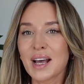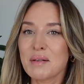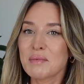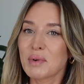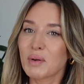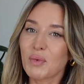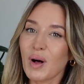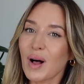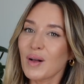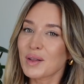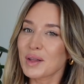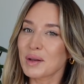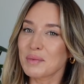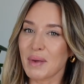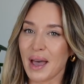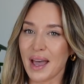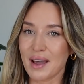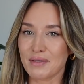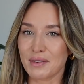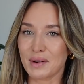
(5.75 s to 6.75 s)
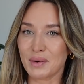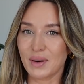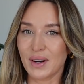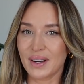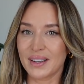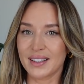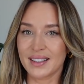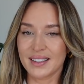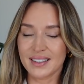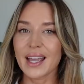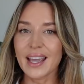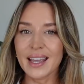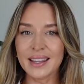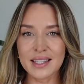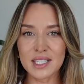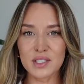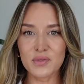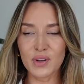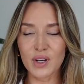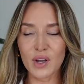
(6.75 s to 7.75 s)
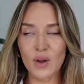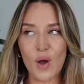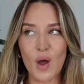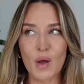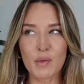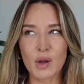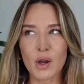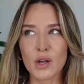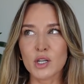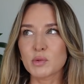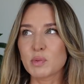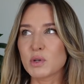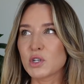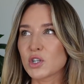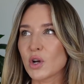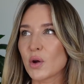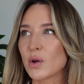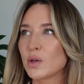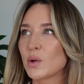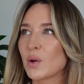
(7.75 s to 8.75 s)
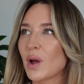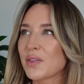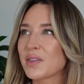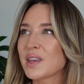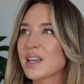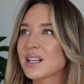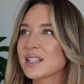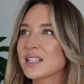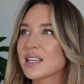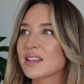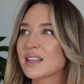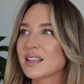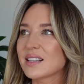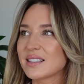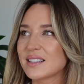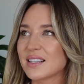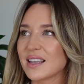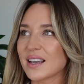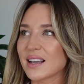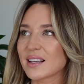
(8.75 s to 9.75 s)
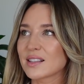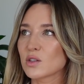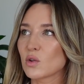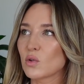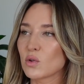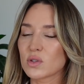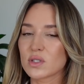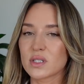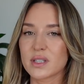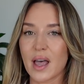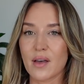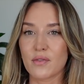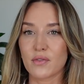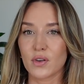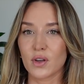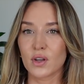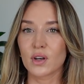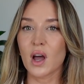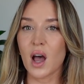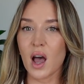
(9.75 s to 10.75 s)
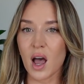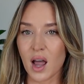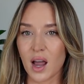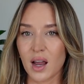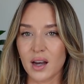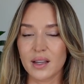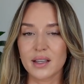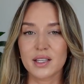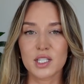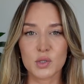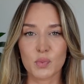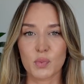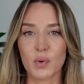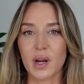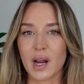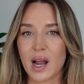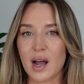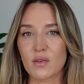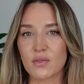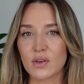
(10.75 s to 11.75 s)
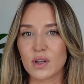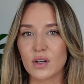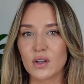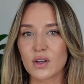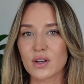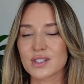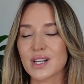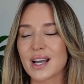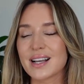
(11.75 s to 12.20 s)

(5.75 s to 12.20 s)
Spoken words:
But welcome everyone. In this video, I'm going to be showing you, I think it's either 6 or 7 early spring outfit looks.